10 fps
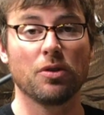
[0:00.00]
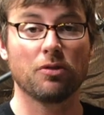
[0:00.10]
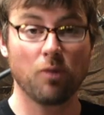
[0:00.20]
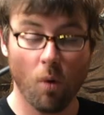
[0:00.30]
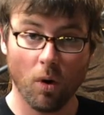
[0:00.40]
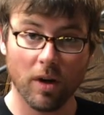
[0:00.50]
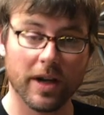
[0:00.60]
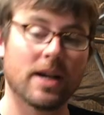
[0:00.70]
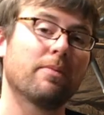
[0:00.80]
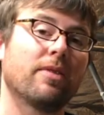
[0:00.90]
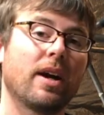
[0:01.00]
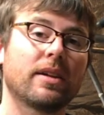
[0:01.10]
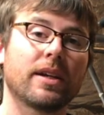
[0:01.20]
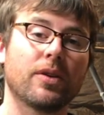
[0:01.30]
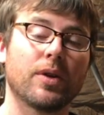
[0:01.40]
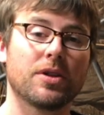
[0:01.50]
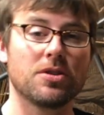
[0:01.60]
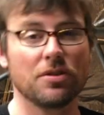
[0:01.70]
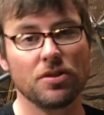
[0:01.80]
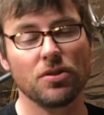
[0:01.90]
4, and I'm finally going
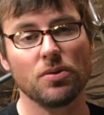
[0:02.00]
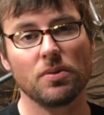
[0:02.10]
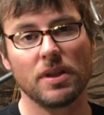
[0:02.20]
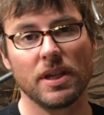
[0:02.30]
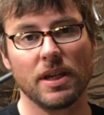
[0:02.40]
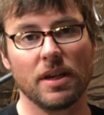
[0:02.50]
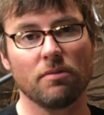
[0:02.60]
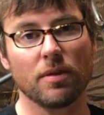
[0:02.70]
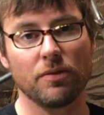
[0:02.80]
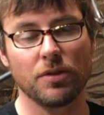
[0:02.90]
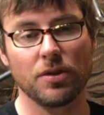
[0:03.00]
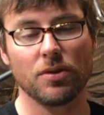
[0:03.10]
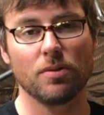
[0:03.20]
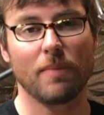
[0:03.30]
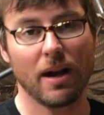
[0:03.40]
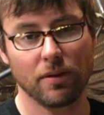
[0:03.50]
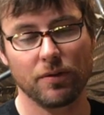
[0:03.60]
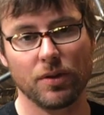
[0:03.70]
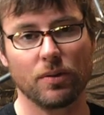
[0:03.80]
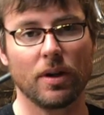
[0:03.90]
to do my
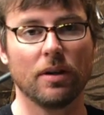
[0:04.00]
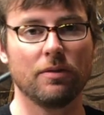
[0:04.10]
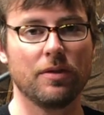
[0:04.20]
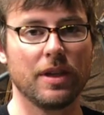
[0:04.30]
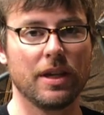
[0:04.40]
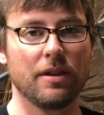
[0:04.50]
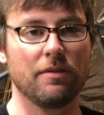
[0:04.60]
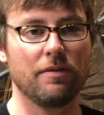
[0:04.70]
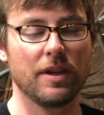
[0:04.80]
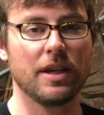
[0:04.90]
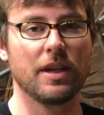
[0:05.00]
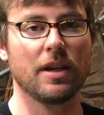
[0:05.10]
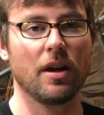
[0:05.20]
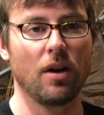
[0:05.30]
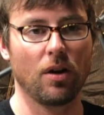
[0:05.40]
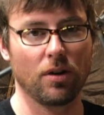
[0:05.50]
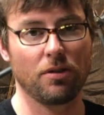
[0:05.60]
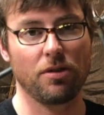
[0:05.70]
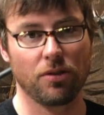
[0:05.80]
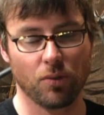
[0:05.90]
review of the
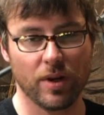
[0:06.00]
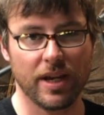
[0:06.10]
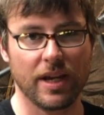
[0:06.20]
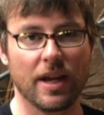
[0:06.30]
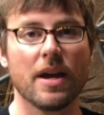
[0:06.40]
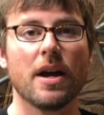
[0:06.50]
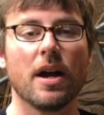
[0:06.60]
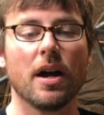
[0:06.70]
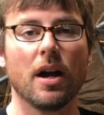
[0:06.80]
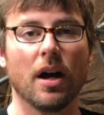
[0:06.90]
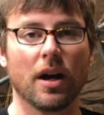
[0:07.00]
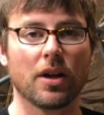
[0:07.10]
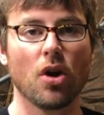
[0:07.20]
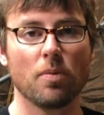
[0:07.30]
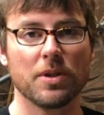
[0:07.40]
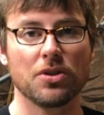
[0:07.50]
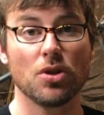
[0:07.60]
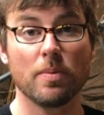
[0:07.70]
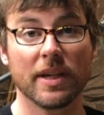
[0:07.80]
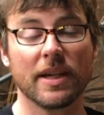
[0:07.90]
VR3 coped
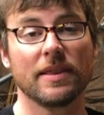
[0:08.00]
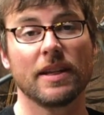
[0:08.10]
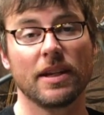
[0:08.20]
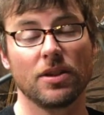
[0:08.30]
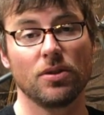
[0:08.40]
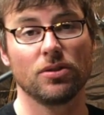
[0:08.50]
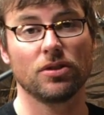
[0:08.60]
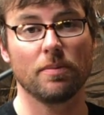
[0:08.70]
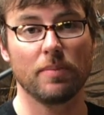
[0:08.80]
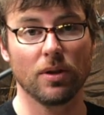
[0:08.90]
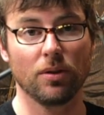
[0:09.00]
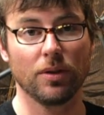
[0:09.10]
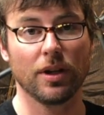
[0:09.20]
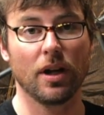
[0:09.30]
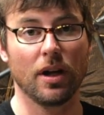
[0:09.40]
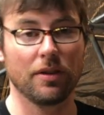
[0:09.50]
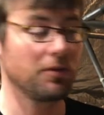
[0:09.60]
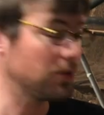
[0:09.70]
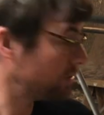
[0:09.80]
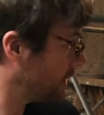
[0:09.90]
tubing kit that they use to build the
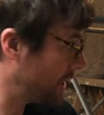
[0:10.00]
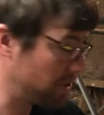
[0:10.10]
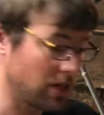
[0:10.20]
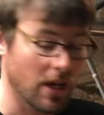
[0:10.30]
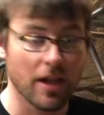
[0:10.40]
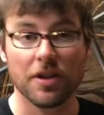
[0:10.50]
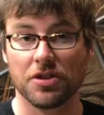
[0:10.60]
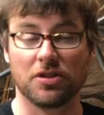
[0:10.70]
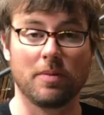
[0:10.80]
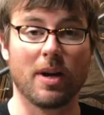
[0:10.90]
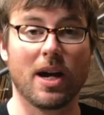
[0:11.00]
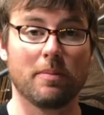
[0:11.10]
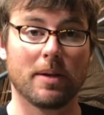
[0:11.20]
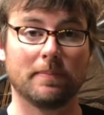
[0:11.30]
fuselage that you see behind me.